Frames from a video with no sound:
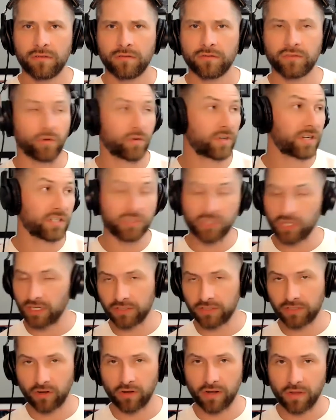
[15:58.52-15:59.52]
Georgia just
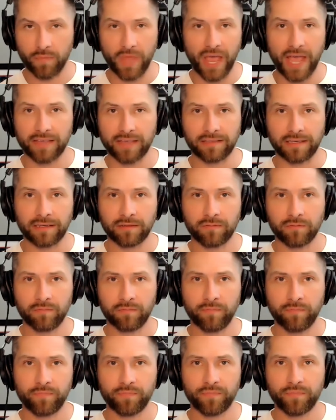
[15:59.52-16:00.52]
started passing
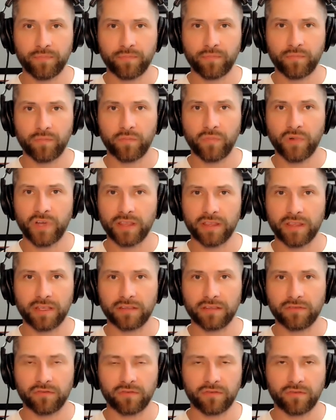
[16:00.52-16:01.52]
with
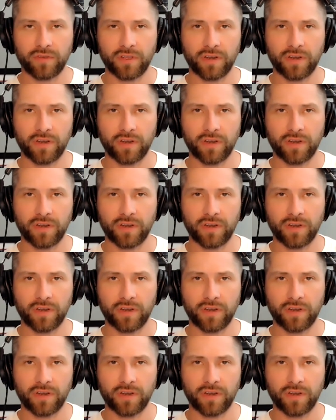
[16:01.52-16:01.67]
this,